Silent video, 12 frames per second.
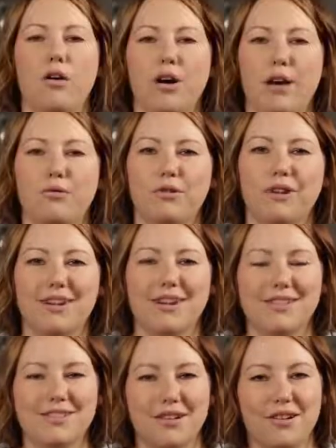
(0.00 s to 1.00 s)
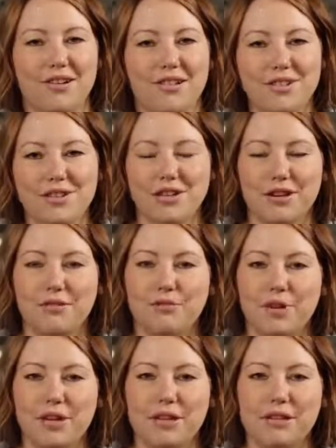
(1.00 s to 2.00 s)
Okay, we're gonna get started on the chicken
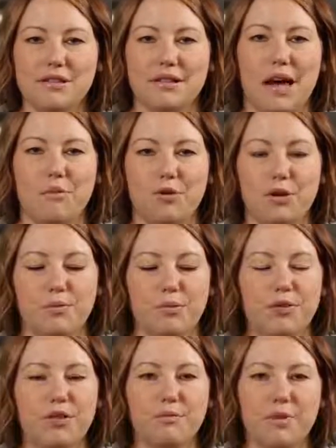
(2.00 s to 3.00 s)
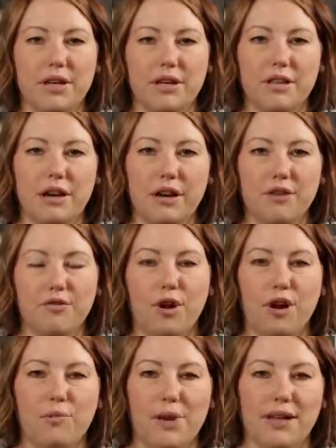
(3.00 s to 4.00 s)
wings. I'm gonna put them in the air
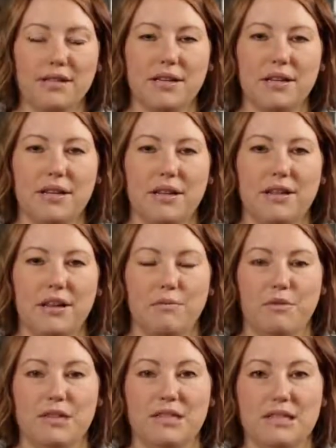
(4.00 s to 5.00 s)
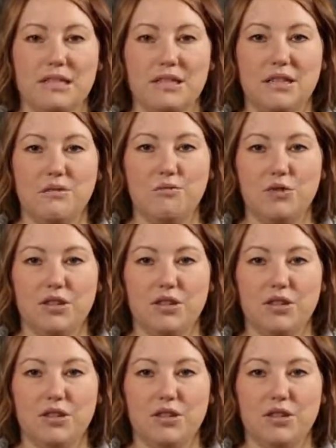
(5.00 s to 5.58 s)
fryer basket, and then I'm gonna season them